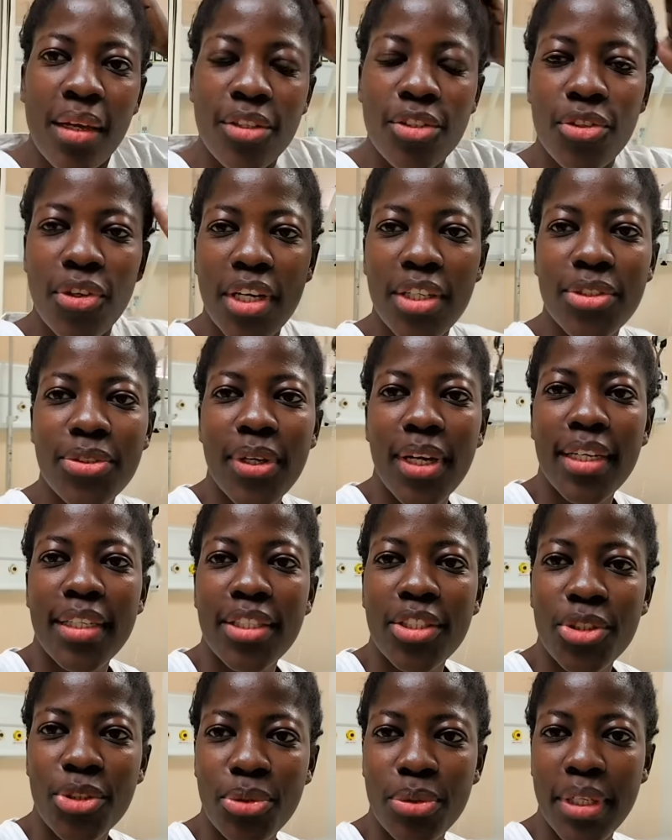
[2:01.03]
So
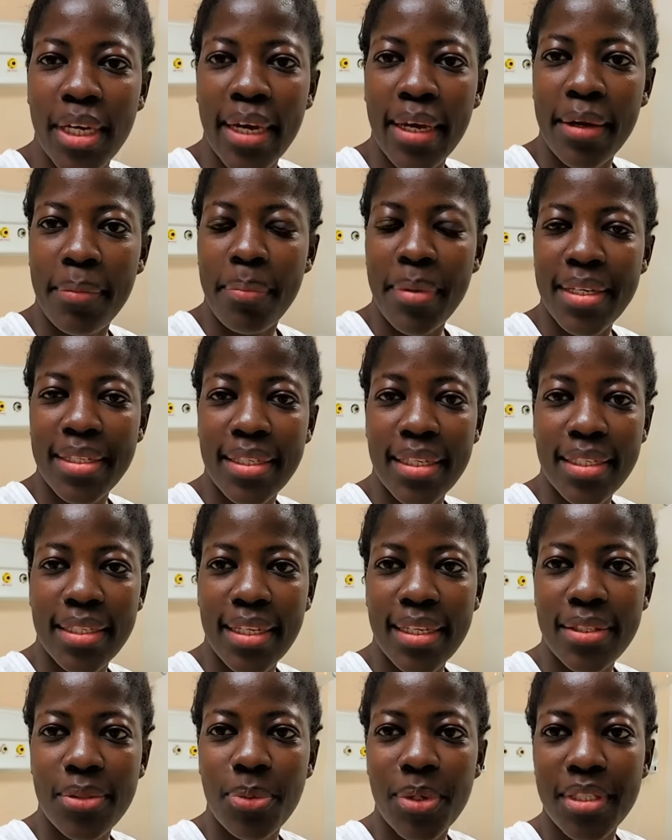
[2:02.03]
actually today my
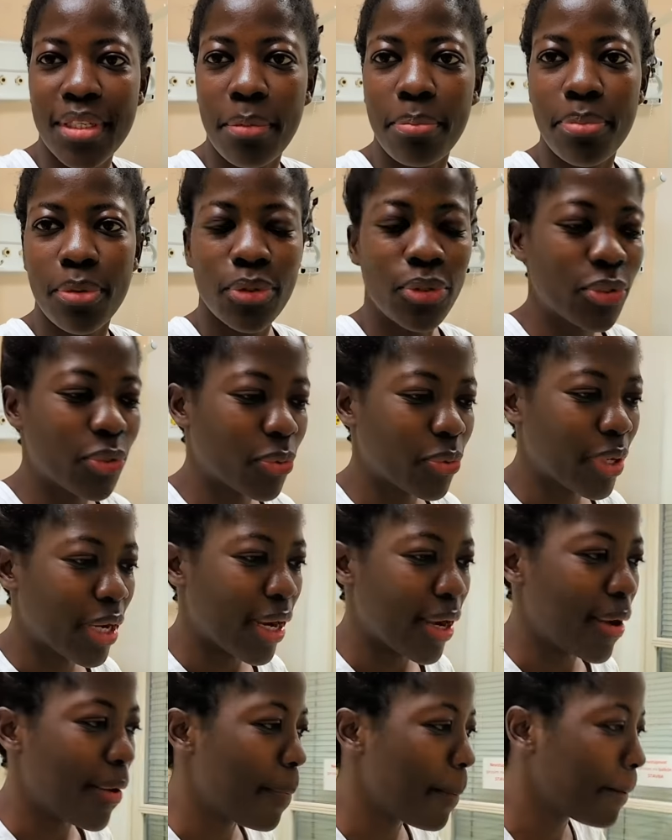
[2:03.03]
sisters were supposed to
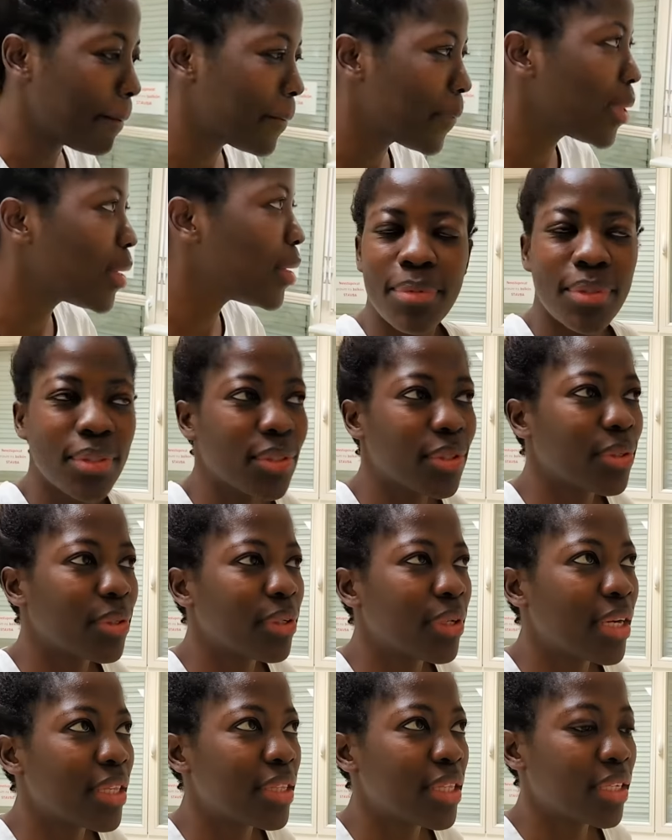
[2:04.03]
come,
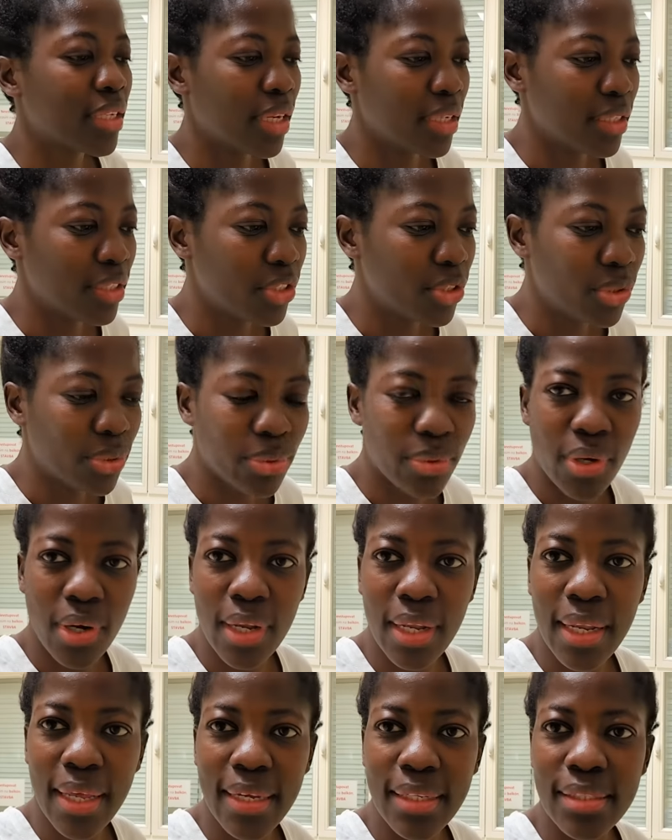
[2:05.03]
so I think I need to
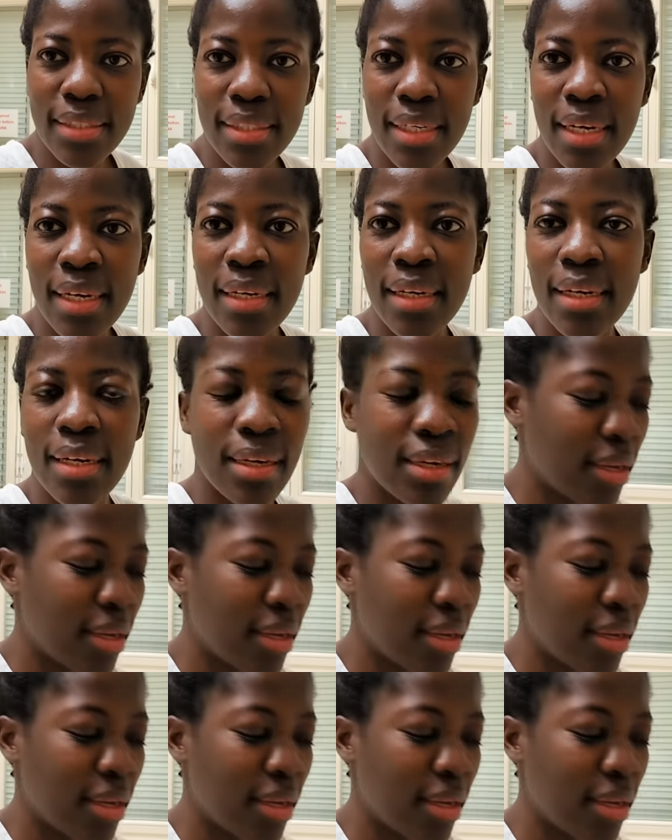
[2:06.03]
call Lensa.